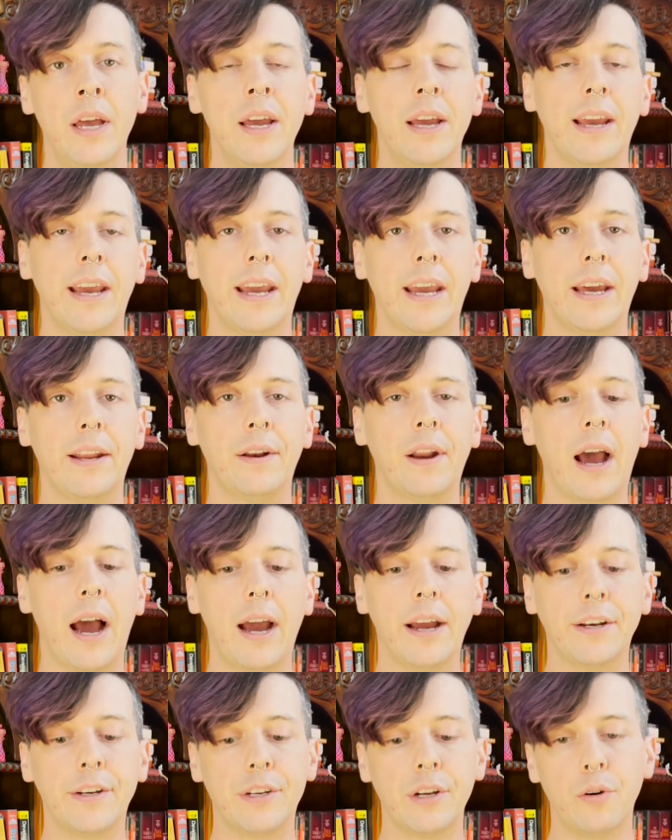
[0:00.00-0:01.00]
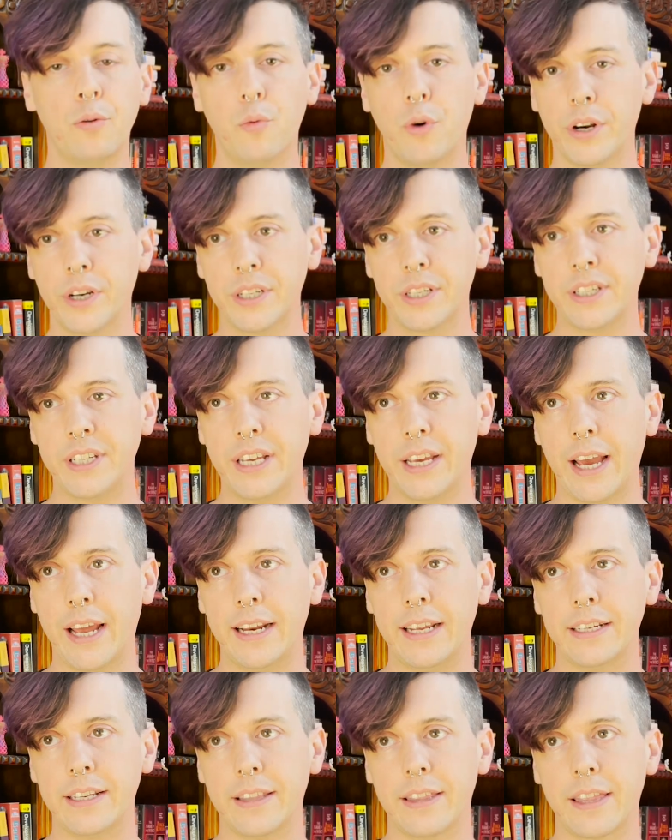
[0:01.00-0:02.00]
And I don't want to see
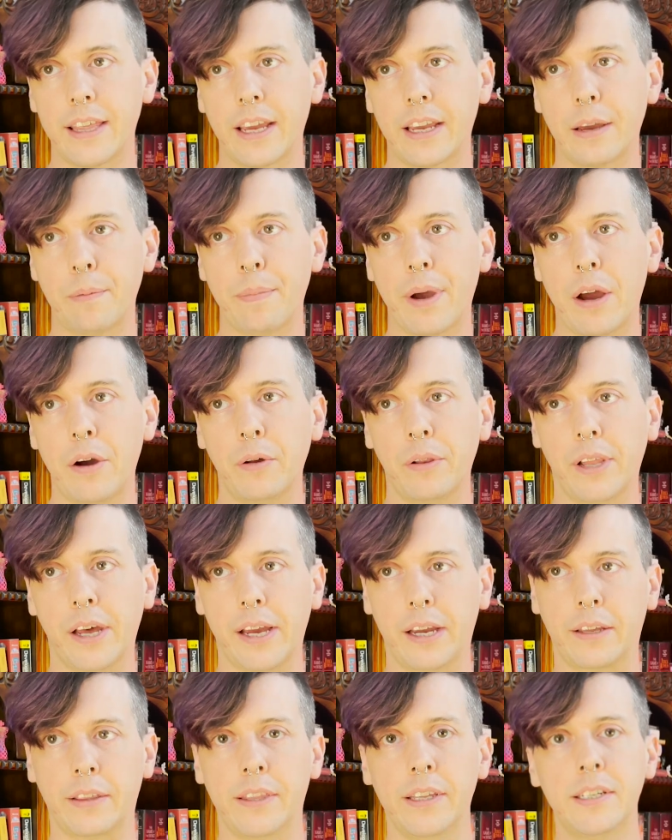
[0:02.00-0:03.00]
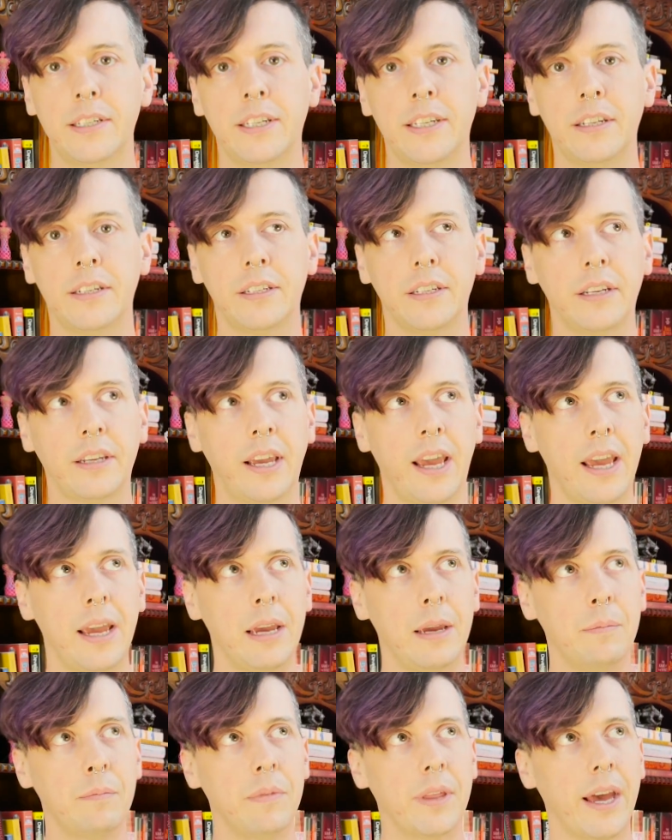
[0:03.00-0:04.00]
anything about, like, this is a
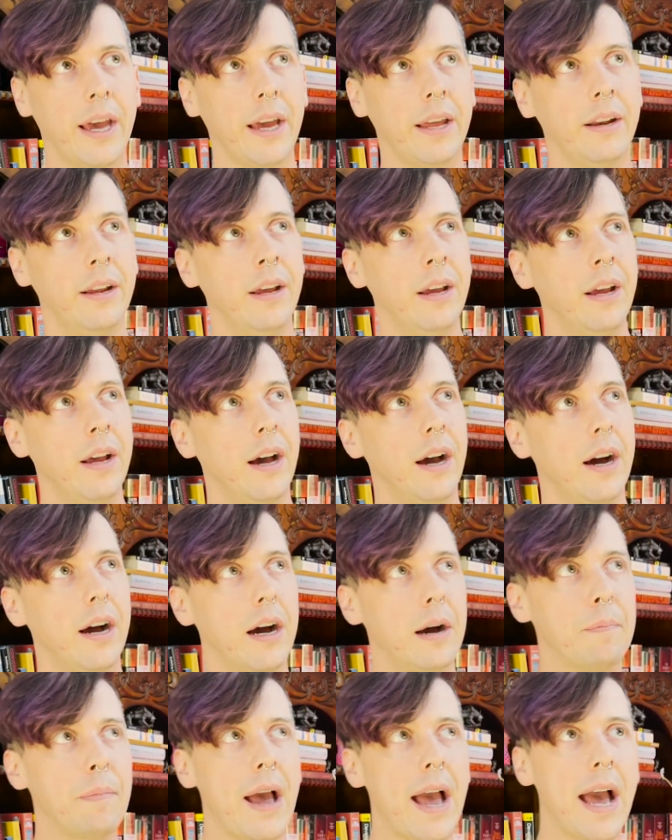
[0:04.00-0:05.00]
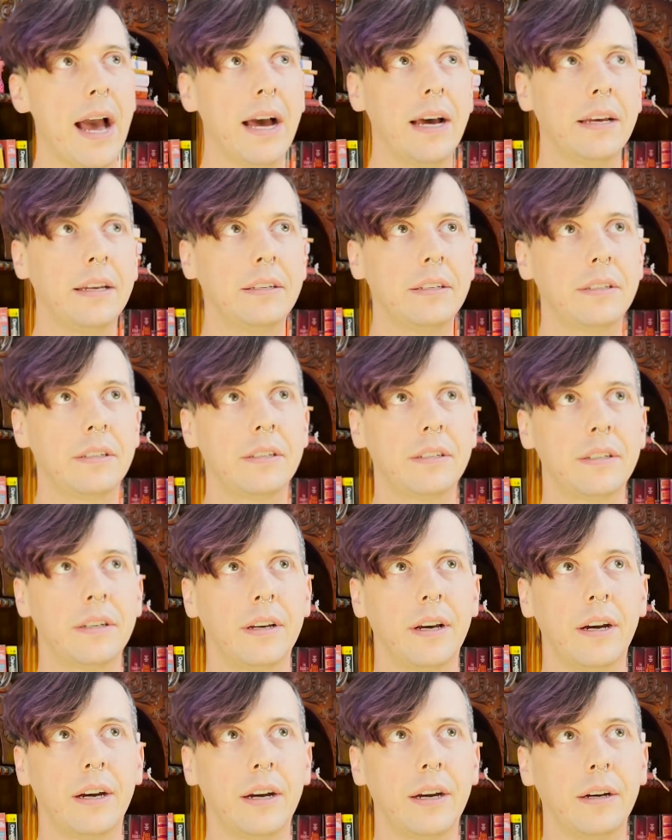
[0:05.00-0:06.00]
game that has
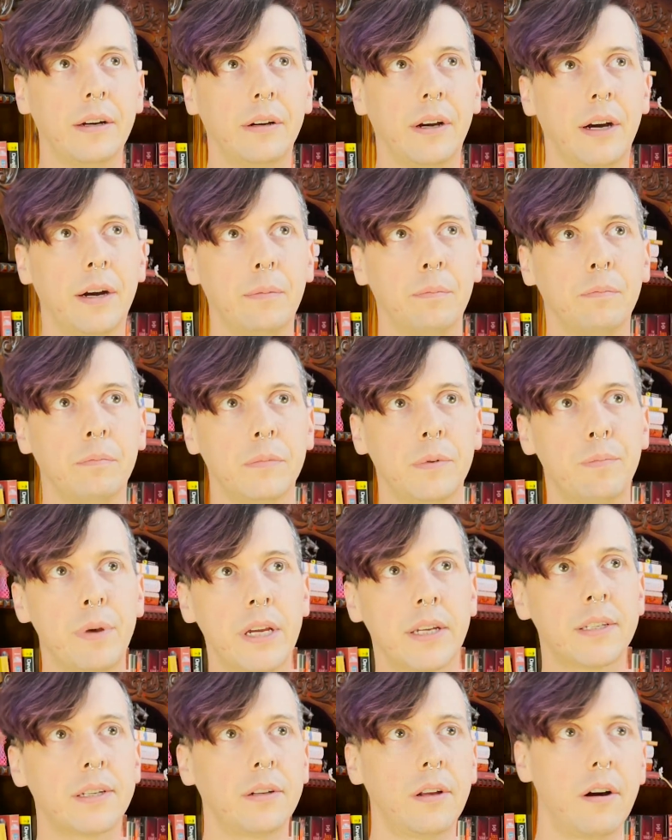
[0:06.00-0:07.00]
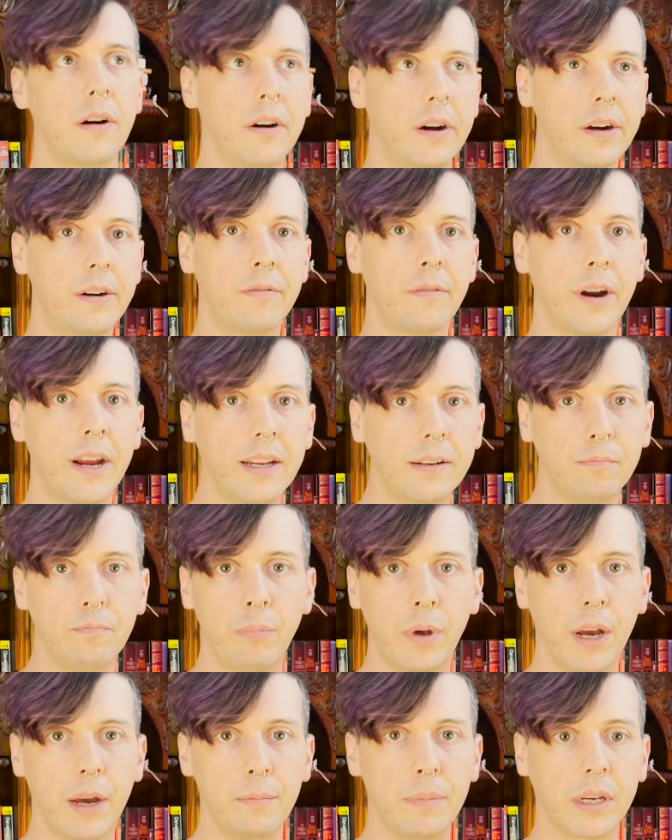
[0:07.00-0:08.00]
pixel art,
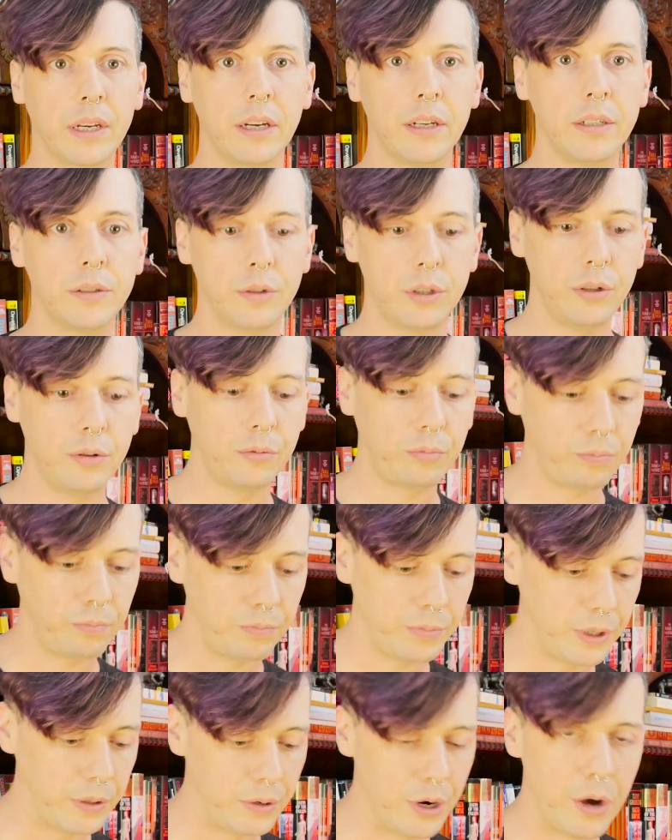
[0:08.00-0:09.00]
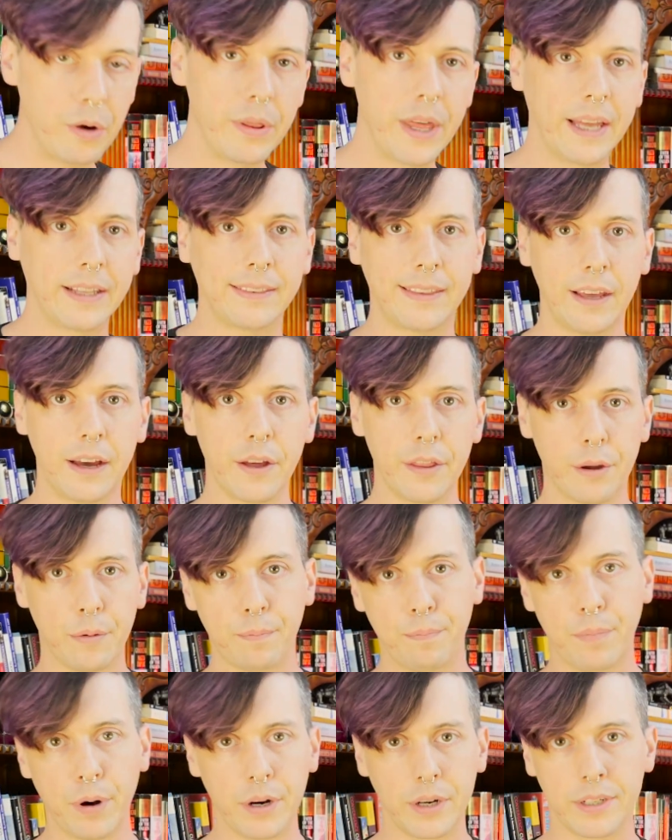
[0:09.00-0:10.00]
right? Because you know that the other
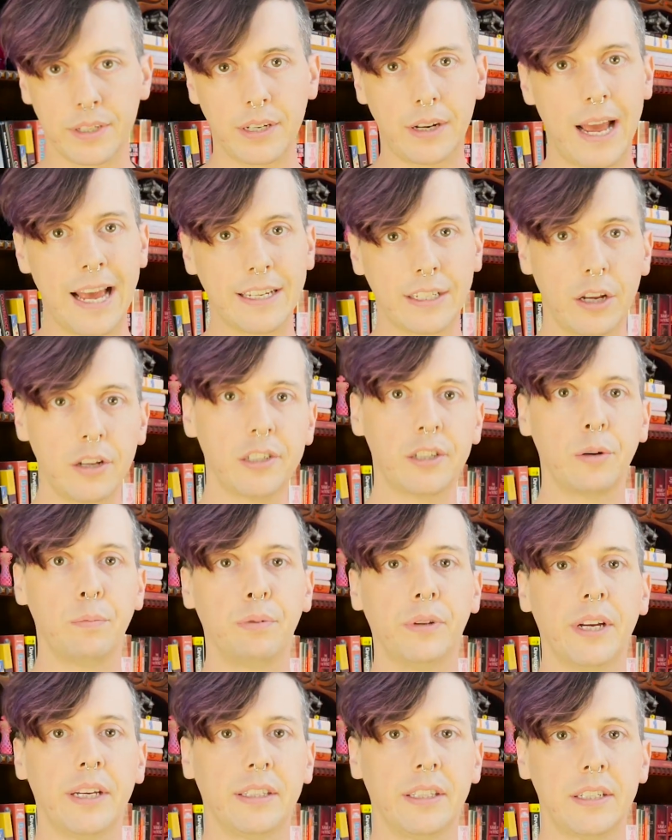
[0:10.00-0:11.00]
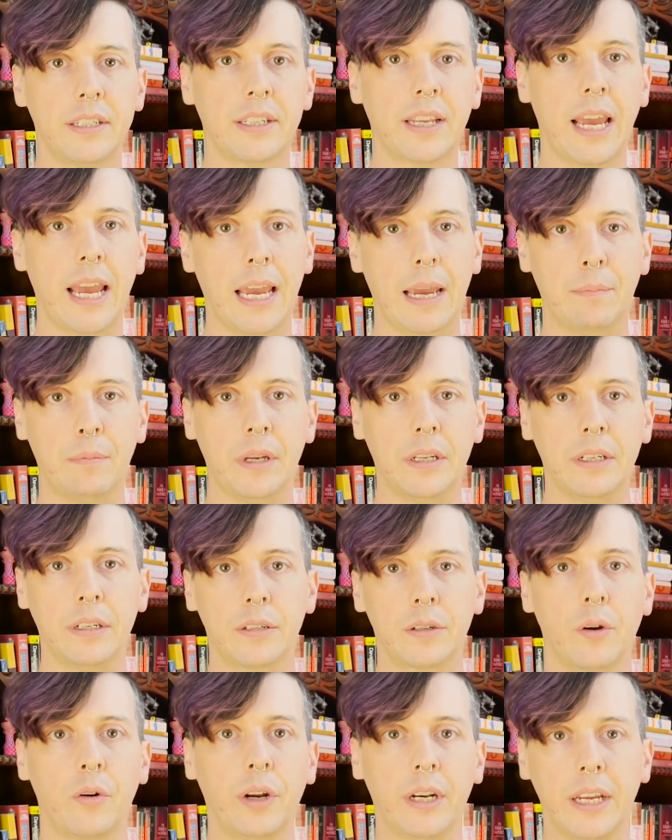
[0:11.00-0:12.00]
person has also played this game and is
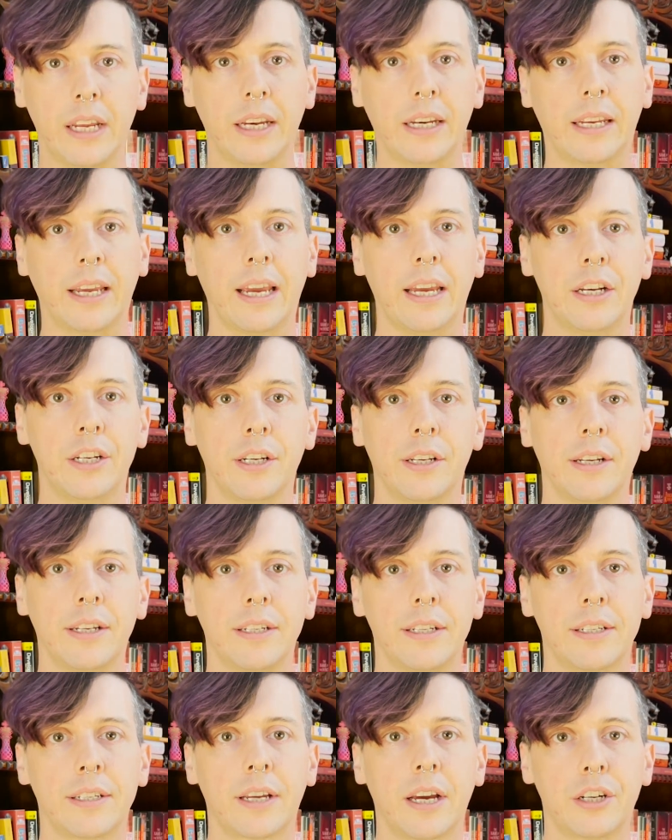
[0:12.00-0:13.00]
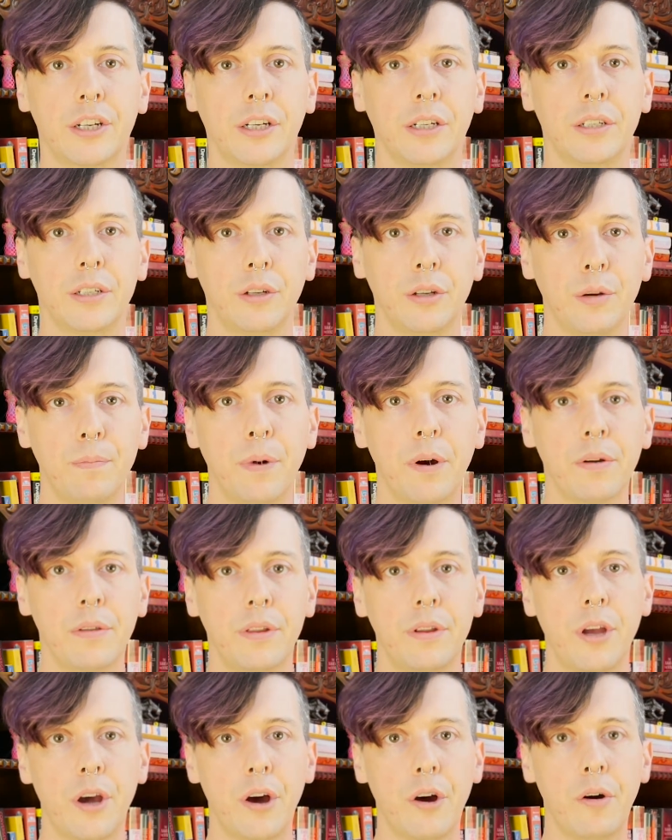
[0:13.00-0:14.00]
going to engage in a discussion. So you both
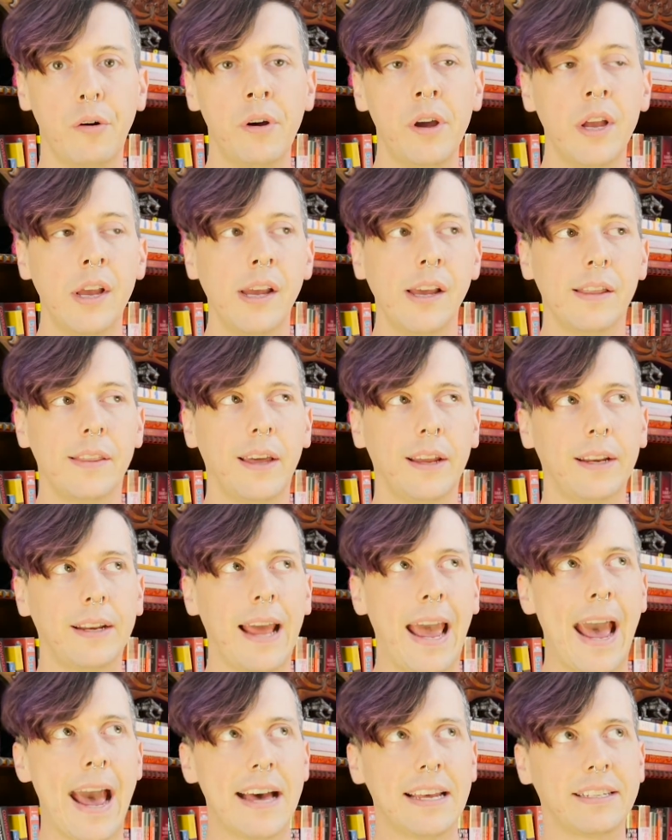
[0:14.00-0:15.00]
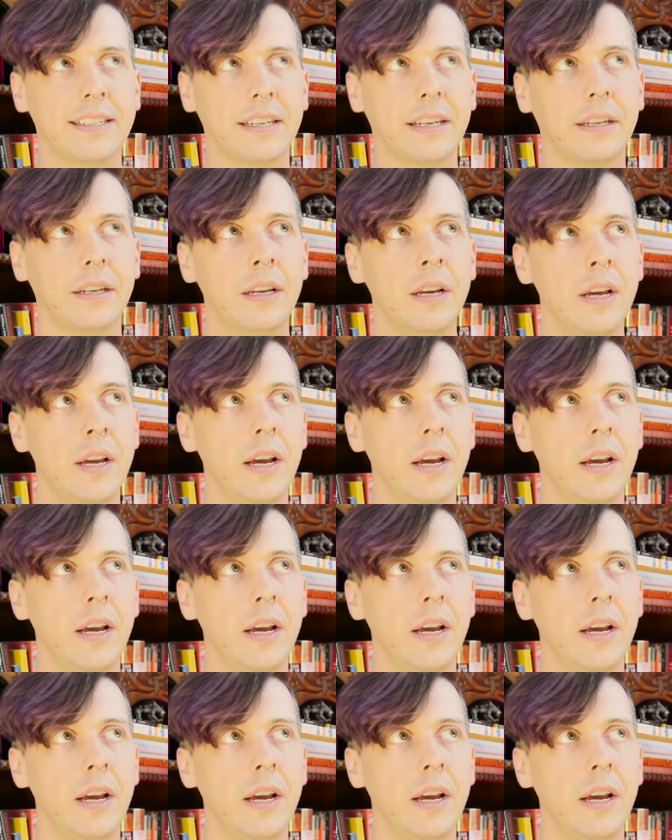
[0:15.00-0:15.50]
know that it has it.